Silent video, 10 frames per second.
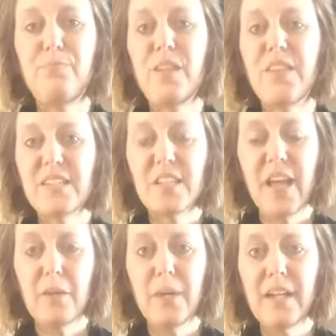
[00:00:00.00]
That's a
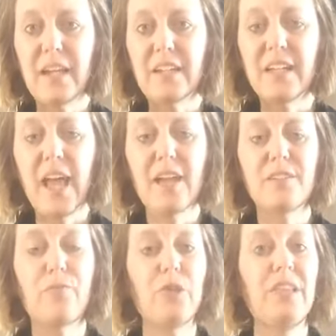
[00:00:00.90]
lot of money. And
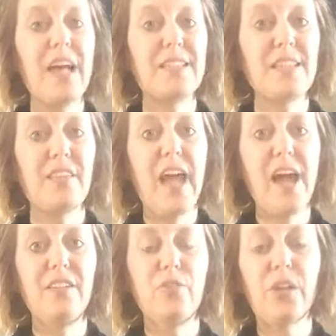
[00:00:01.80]
for less than
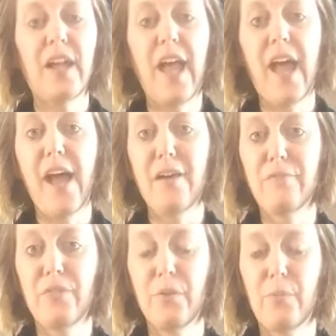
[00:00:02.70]
that, you can
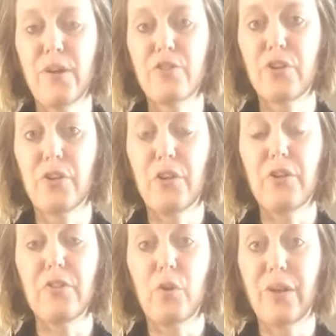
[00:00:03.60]
have the pressure
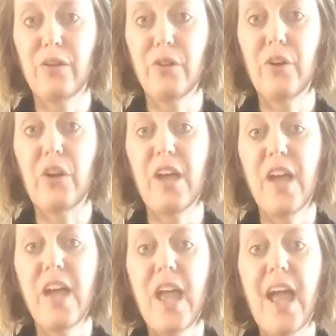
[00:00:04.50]
cooker, the quick cooker,
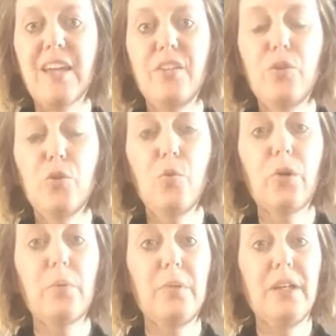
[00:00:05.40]
and you
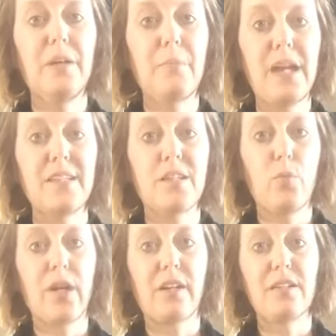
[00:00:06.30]
will be amazed at
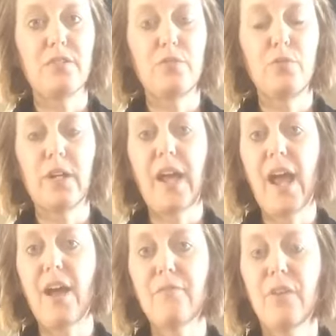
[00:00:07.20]
what it can do. And I
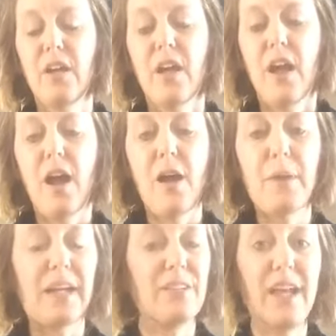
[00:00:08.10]
have,
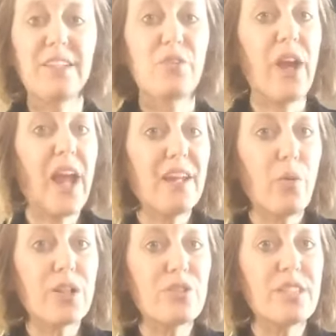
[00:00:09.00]
I can answer any
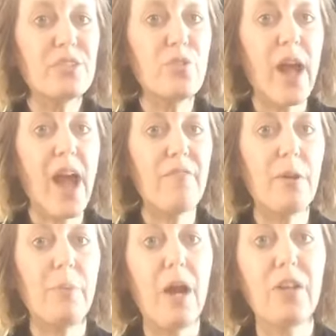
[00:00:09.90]
questions that you have
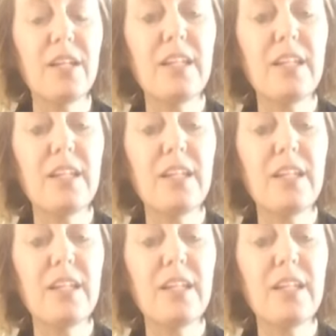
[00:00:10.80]
about it.